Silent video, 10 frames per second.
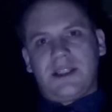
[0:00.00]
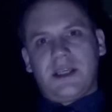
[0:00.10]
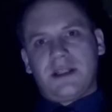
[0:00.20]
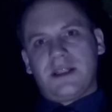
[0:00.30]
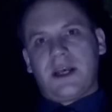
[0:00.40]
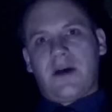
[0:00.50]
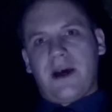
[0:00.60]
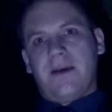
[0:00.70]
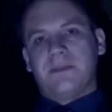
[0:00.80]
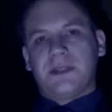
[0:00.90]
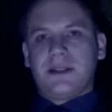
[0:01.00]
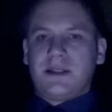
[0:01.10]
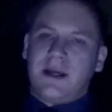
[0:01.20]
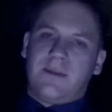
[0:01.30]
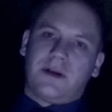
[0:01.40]
sit in our empty
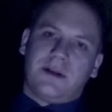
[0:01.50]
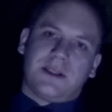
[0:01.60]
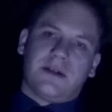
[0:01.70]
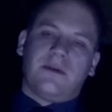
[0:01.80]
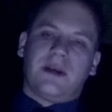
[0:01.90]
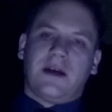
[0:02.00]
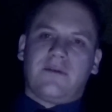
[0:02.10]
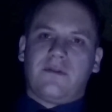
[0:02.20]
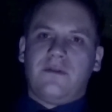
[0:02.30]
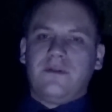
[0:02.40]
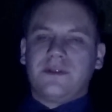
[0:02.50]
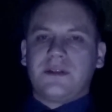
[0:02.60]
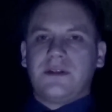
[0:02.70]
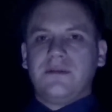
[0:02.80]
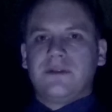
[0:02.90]
stomach until we have cause
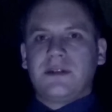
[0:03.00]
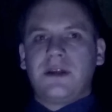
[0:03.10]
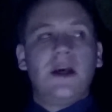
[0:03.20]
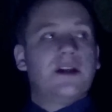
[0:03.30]
to use it?